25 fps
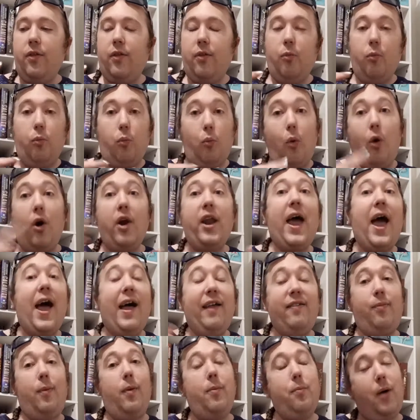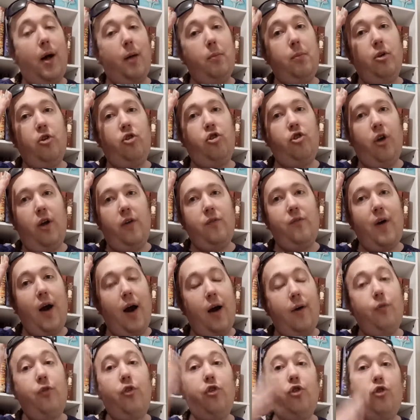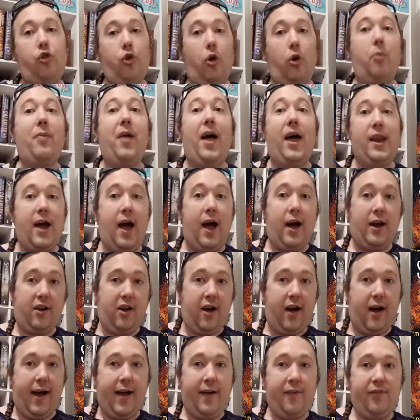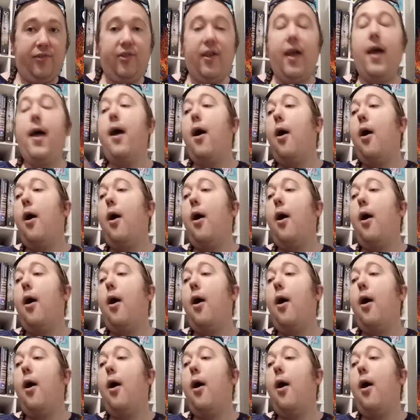what has been published so far of the Stormlight archives.